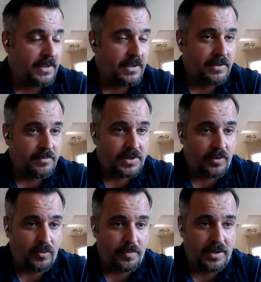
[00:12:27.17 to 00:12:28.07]

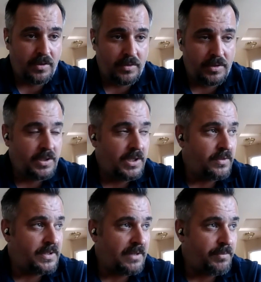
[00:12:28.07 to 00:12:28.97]
So we'll be going,
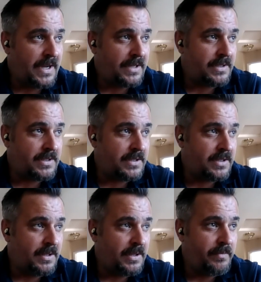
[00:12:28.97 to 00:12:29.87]
10 practices
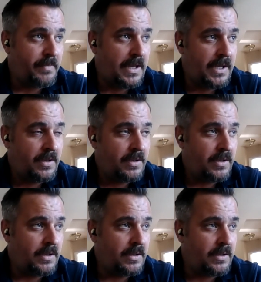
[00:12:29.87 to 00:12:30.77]
in the end of May,
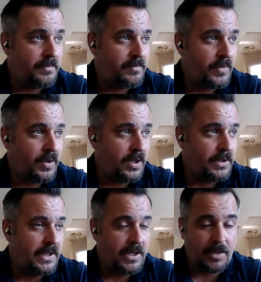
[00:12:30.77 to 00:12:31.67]

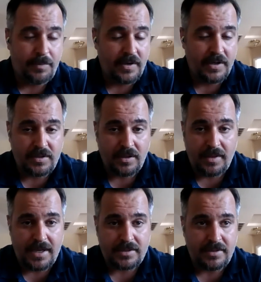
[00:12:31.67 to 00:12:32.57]
leading up there to the
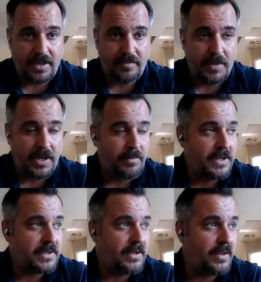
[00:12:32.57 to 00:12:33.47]
last day of May,
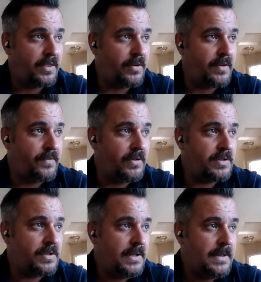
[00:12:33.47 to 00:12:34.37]
basically the
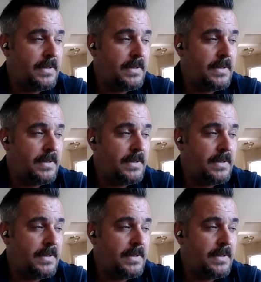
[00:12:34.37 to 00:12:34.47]
31st.